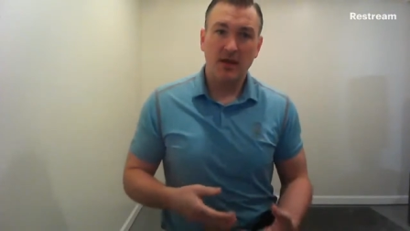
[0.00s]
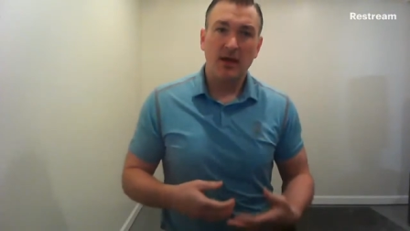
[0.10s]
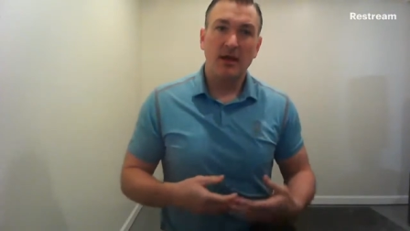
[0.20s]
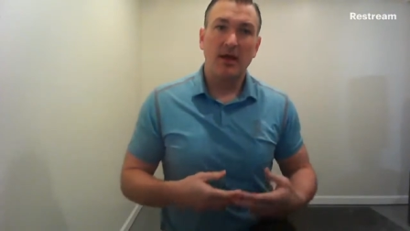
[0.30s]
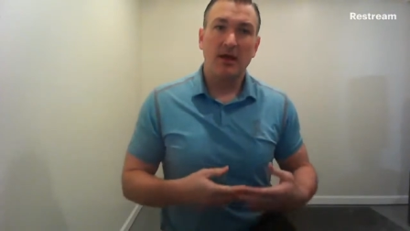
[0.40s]

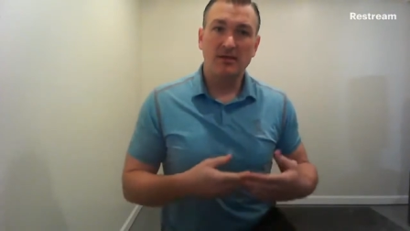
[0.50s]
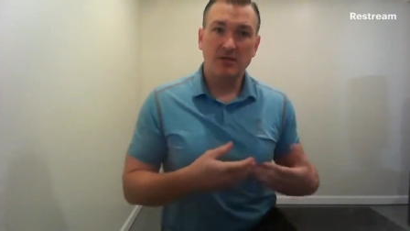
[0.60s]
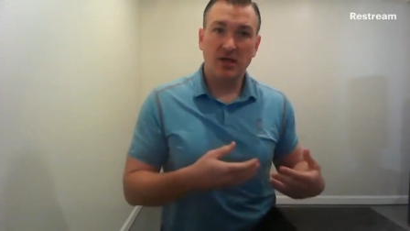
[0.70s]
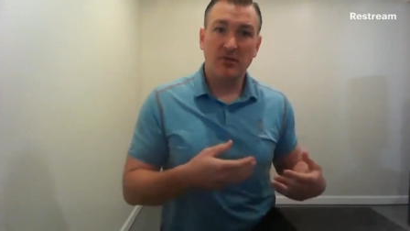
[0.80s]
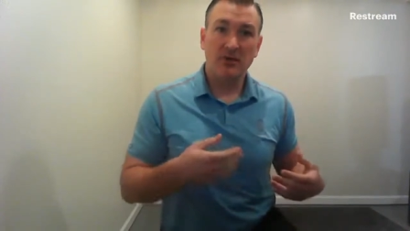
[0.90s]
As a
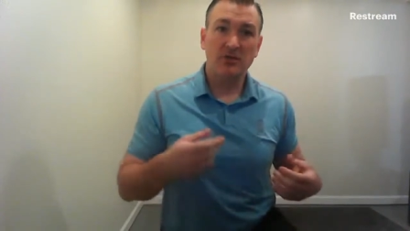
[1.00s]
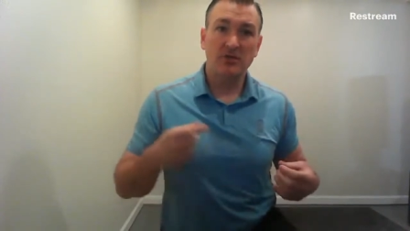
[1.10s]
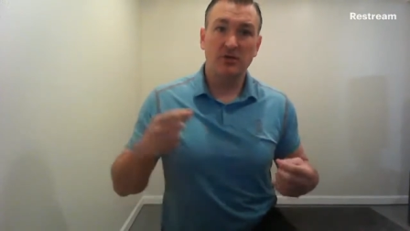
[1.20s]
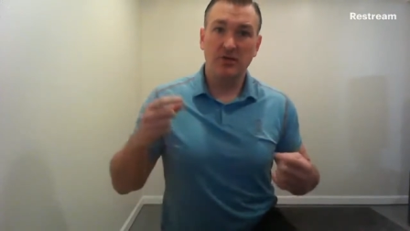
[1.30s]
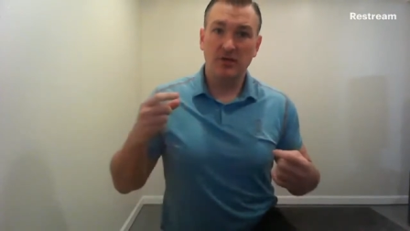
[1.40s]
CHEK
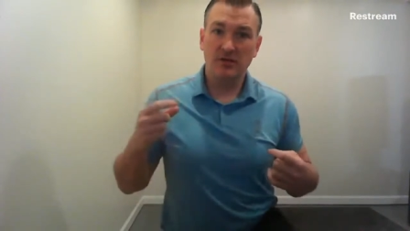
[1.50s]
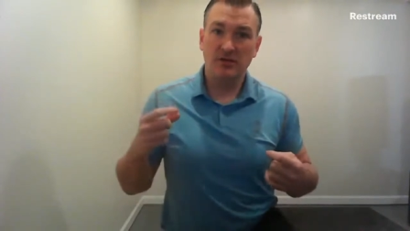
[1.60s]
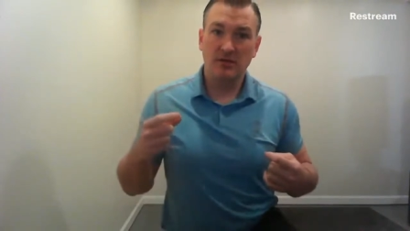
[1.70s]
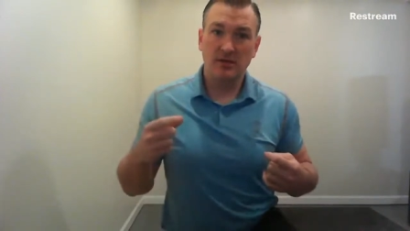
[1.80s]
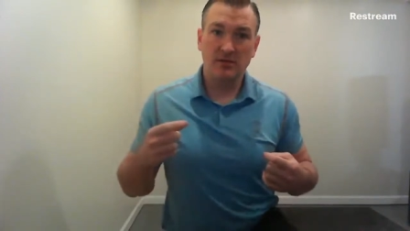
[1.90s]
practitioner,
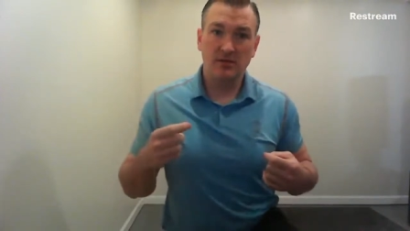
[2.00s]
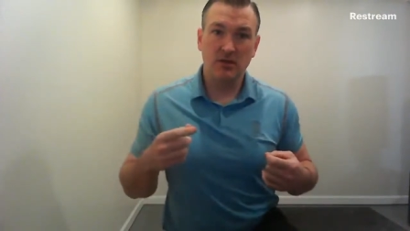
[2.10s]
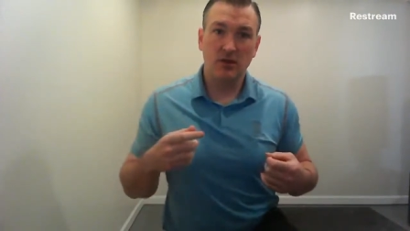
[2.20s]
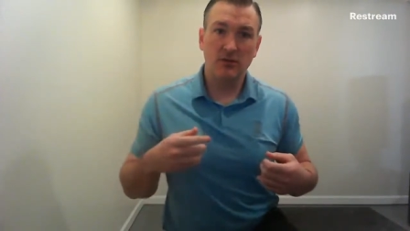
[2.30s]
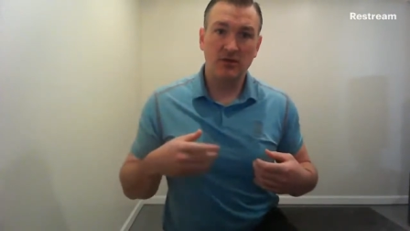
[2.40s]
this is
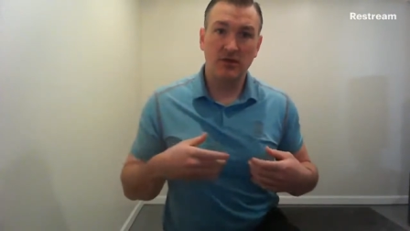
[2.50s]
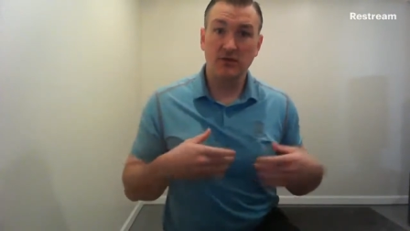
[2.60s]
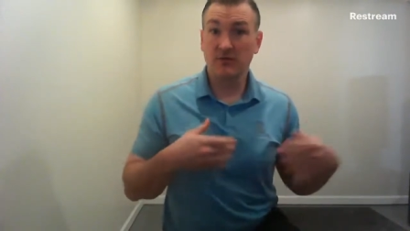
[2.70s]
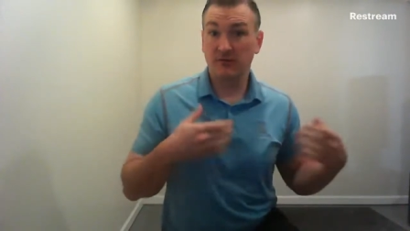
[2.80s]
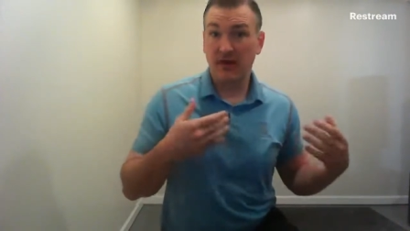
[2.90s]
what's called
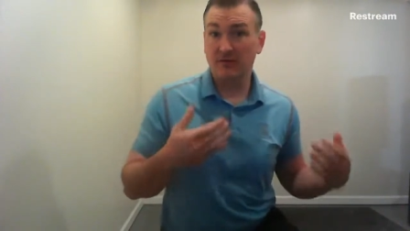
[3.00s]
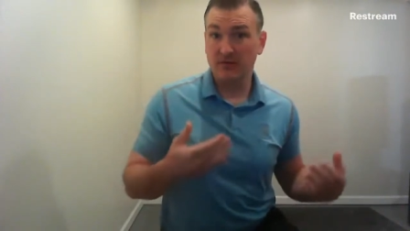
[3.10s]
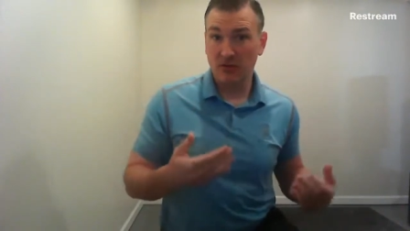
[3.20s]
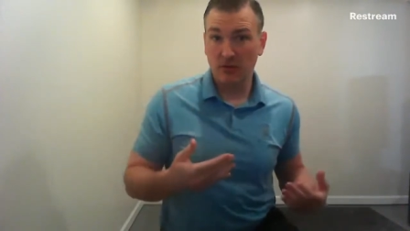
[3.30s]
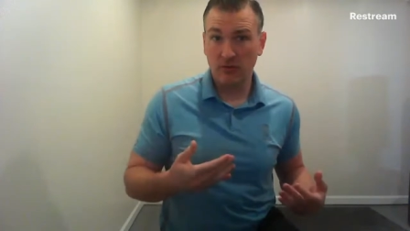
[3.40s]
the survival
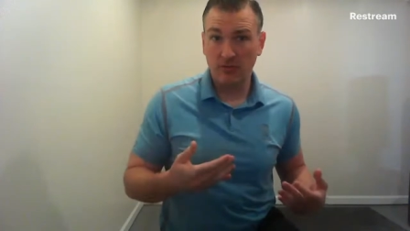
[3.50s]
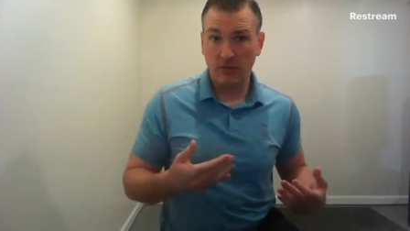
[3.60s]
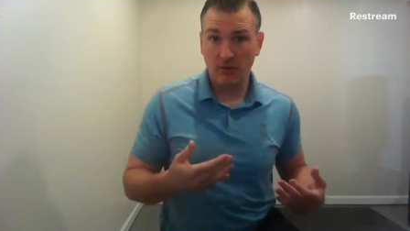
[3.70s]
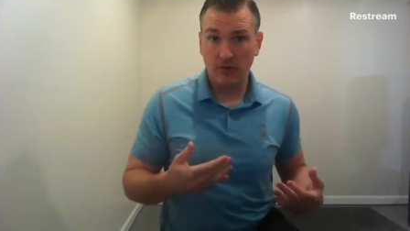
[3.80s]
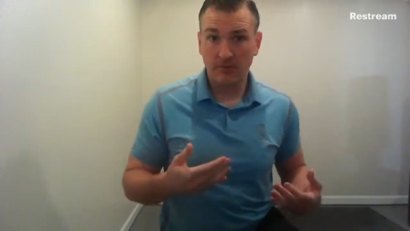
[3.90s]
totem
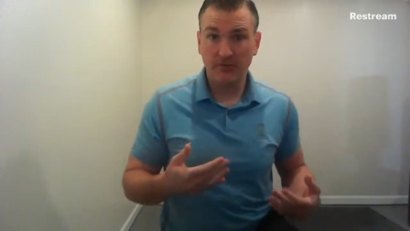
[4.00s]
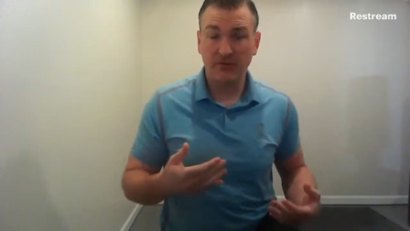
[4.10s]
pole.